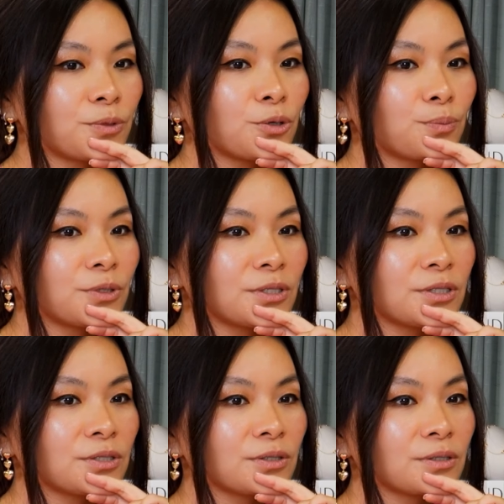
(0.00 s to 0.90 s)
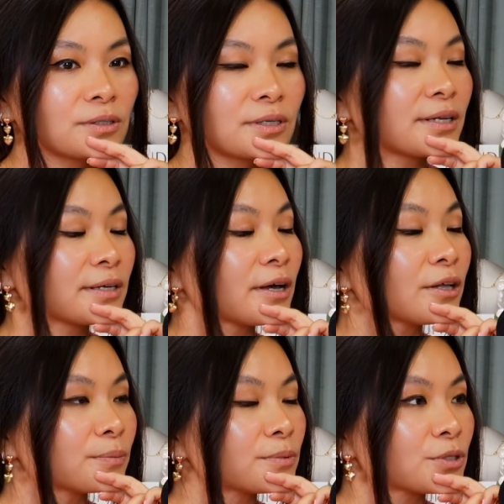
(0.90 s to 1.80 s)
be open to getting
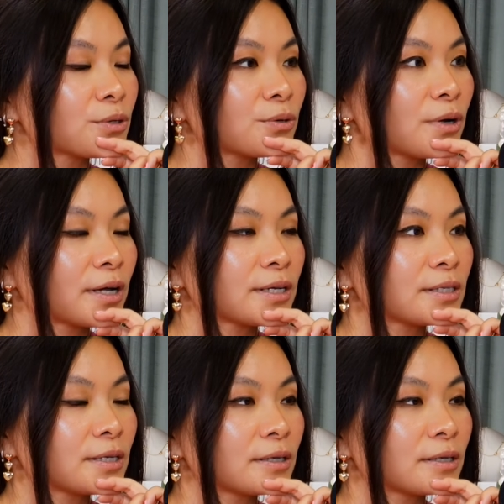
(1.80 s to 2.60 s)
help. So I,